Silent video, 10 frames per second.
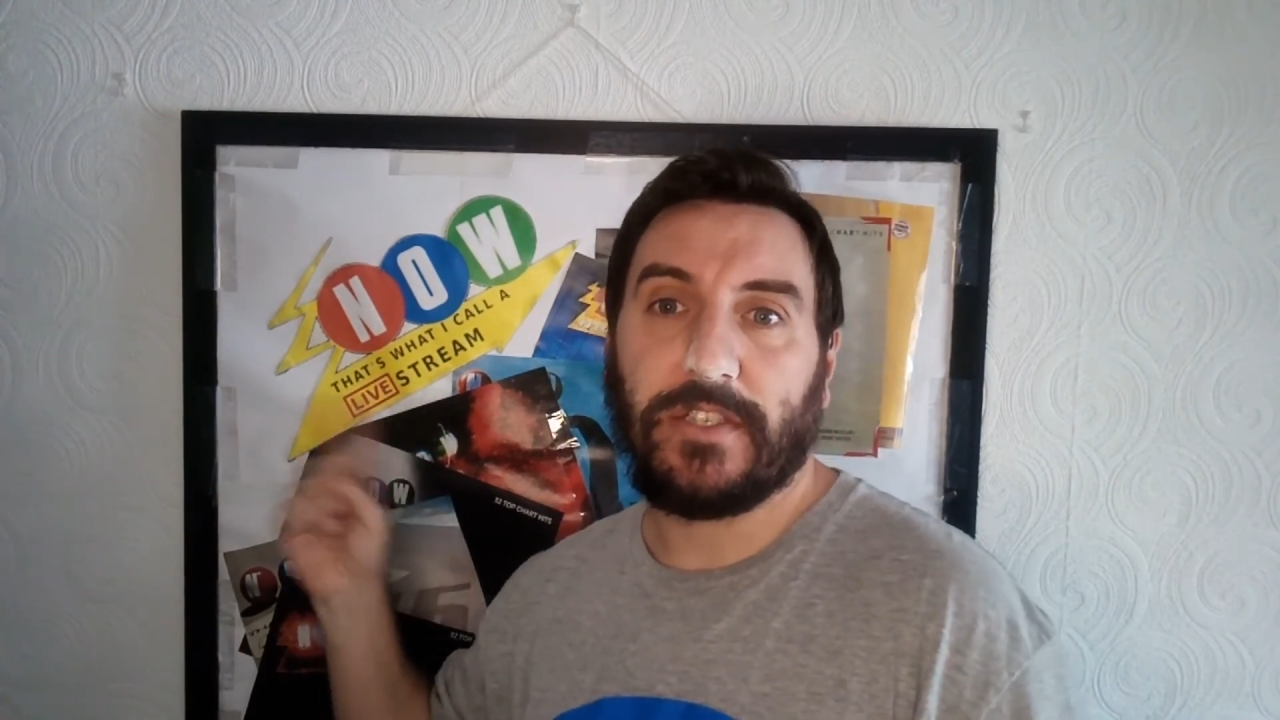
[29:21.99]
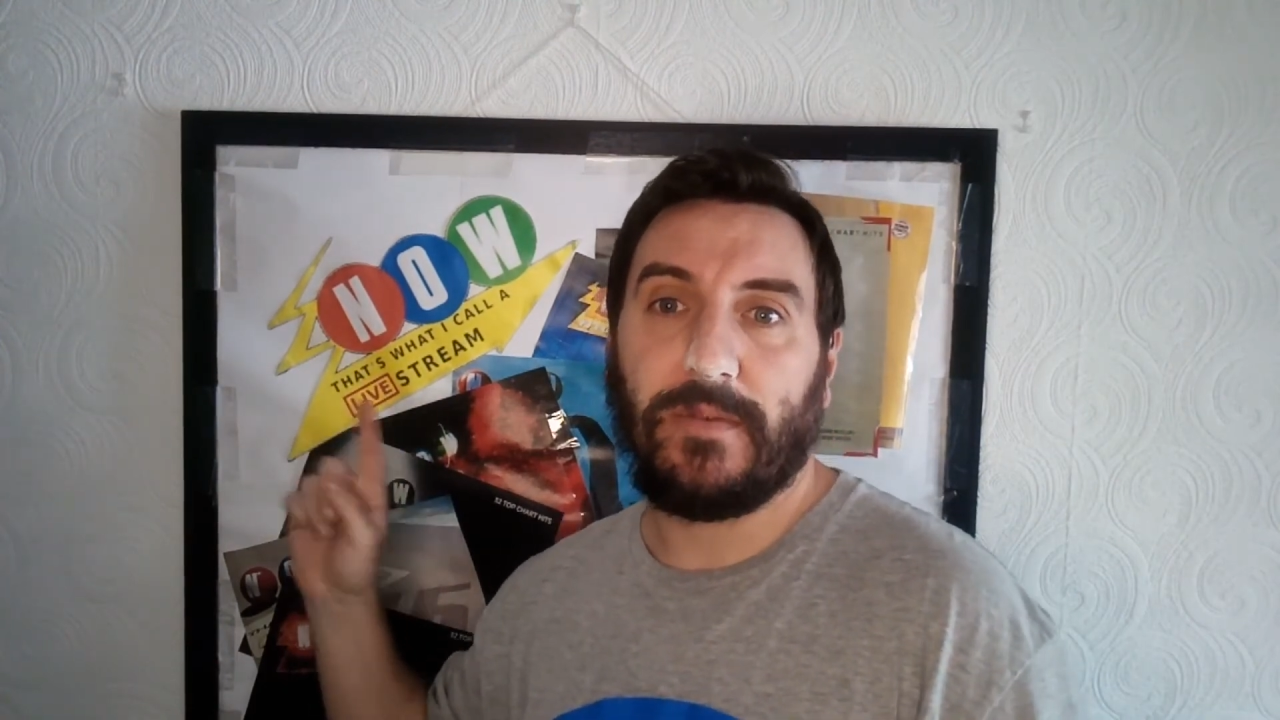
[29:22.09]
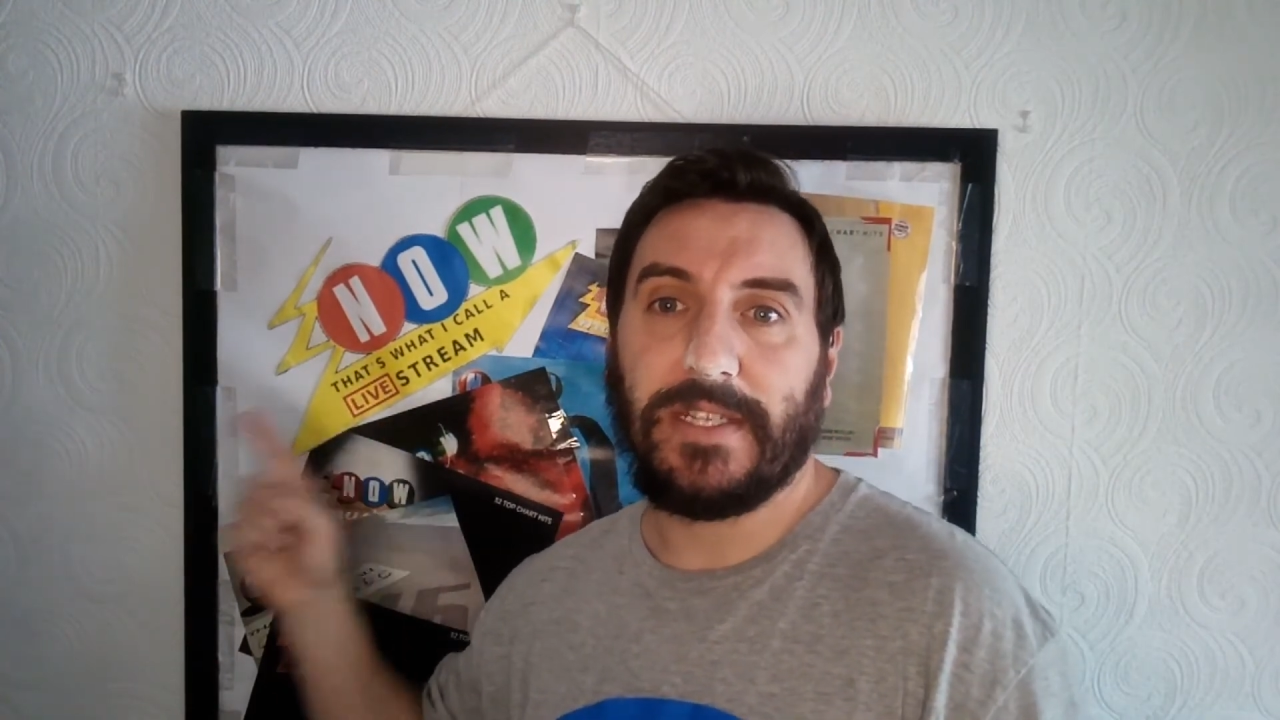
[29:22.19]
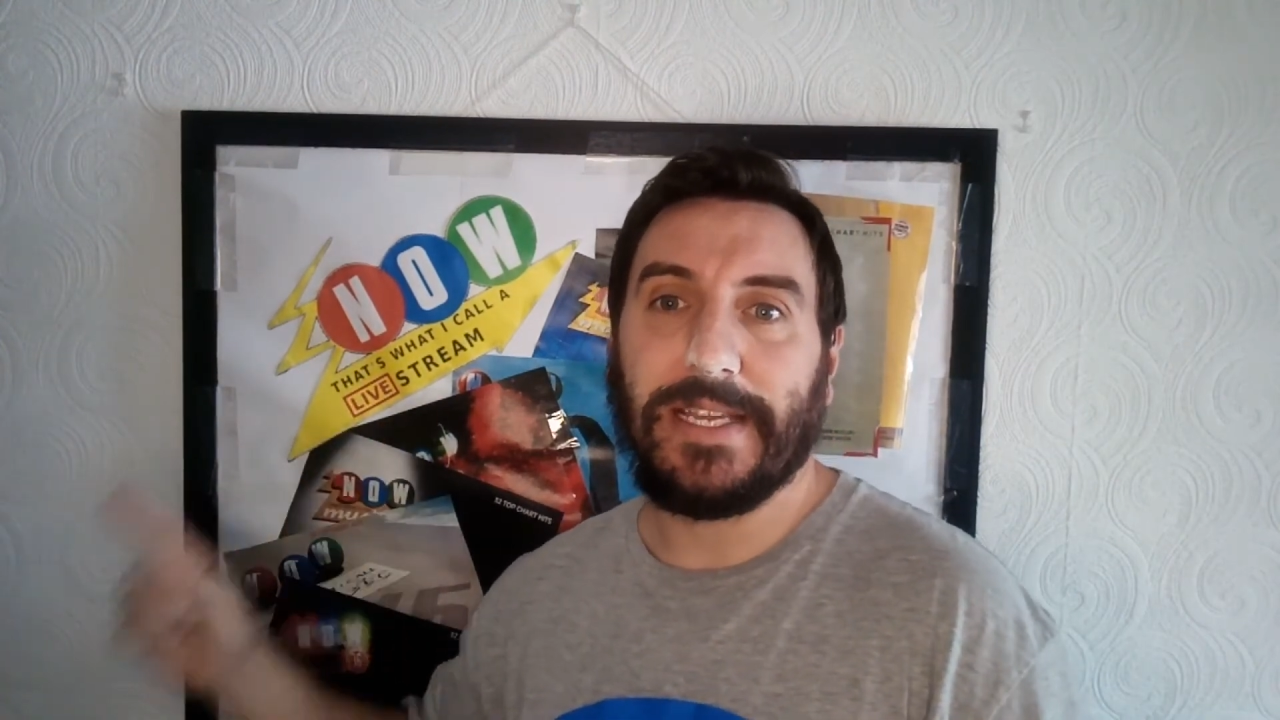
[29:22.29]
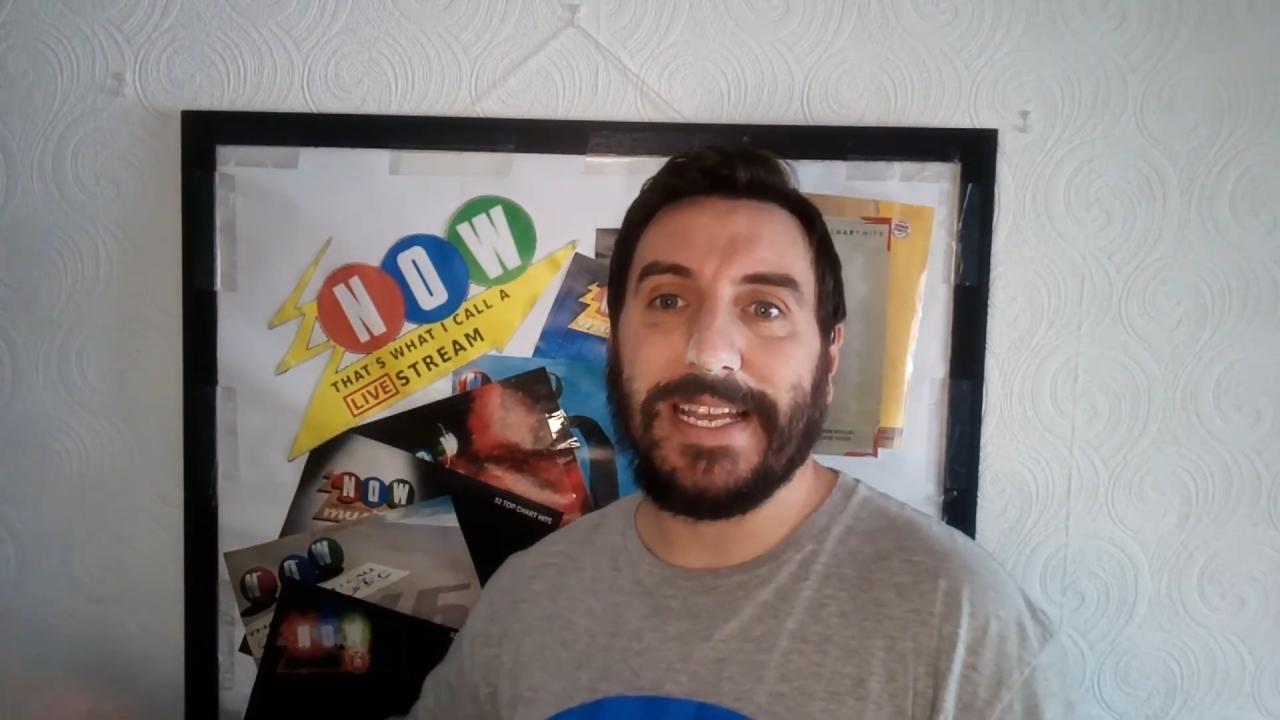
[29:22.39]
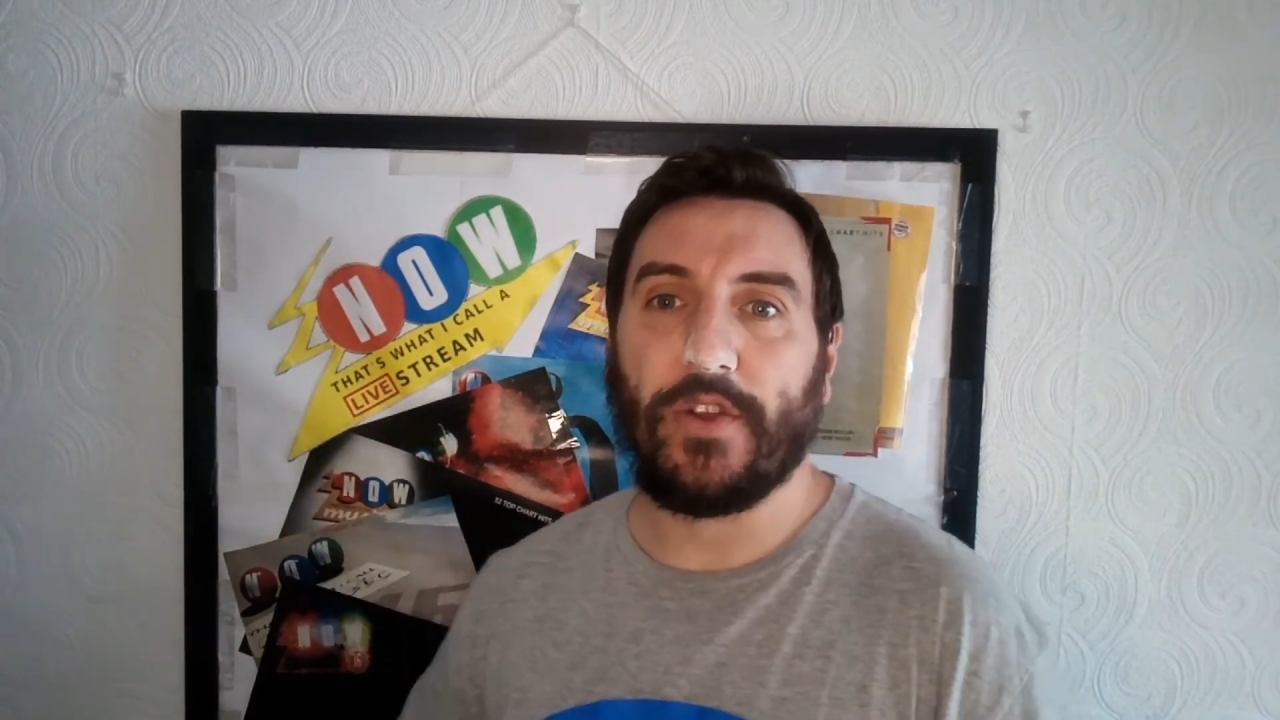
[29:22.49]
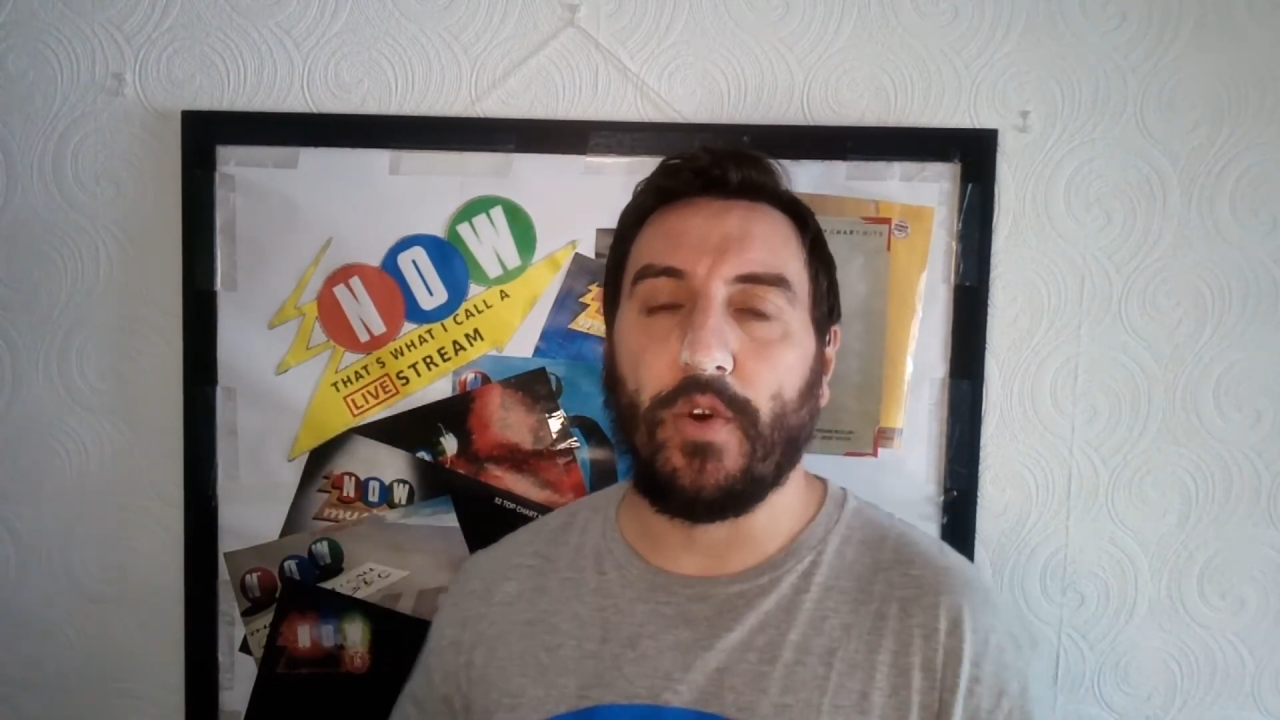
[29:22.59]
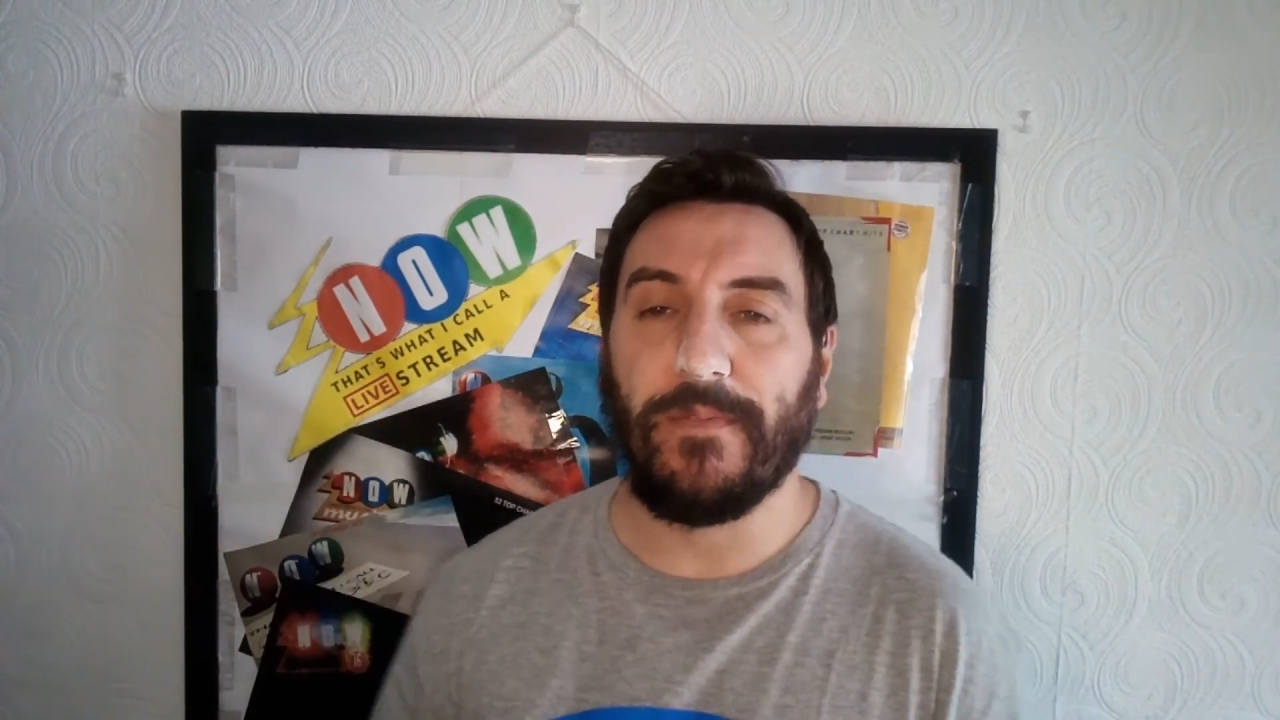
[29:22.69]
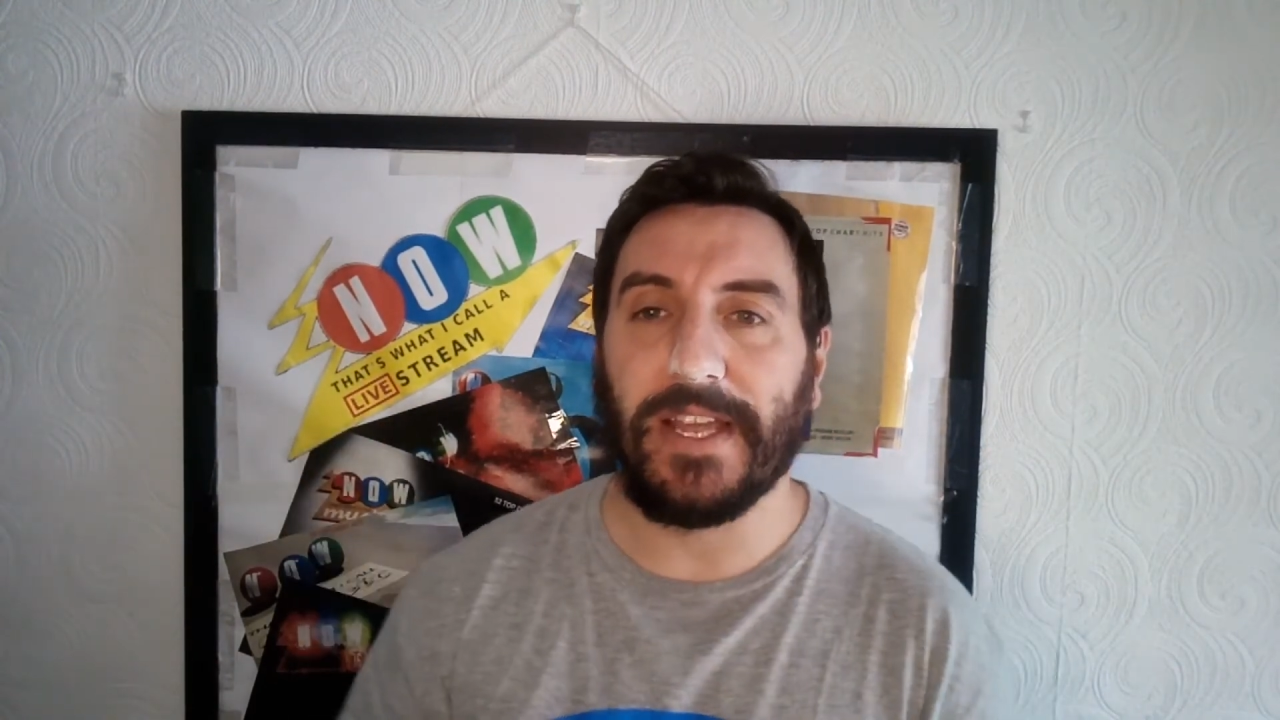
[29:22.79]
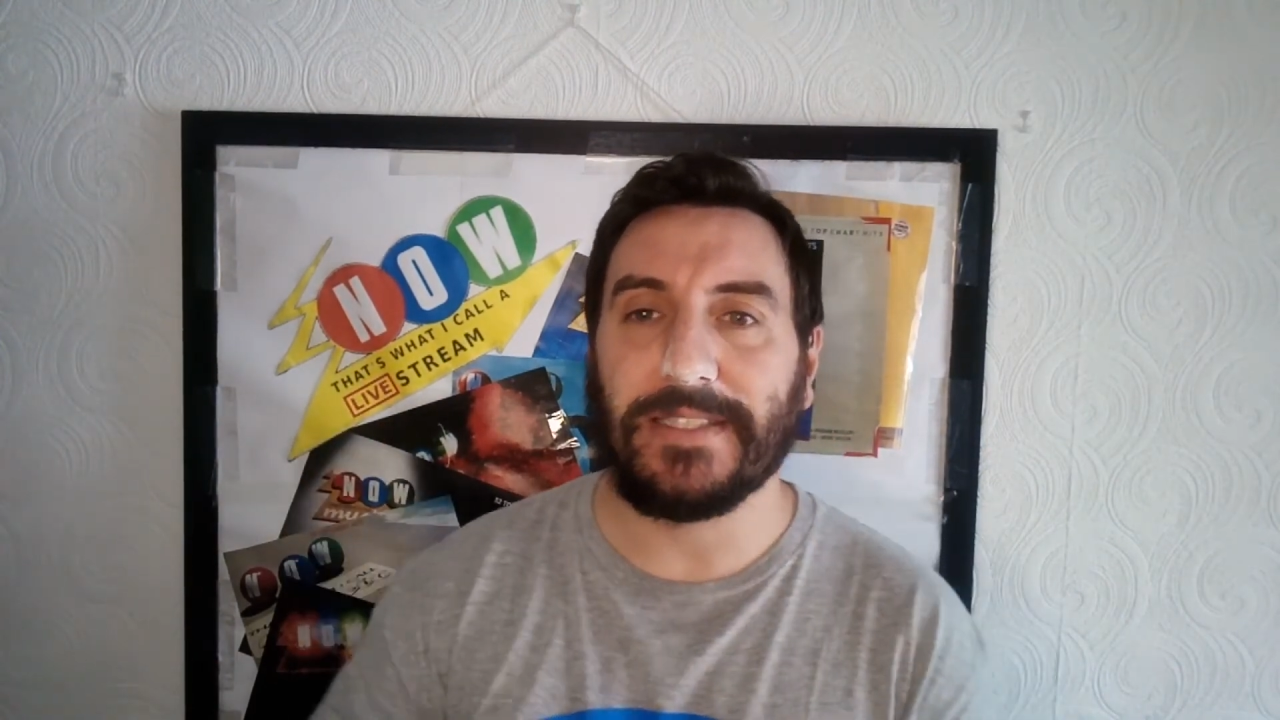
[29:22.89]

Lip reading: indeed. Hopefully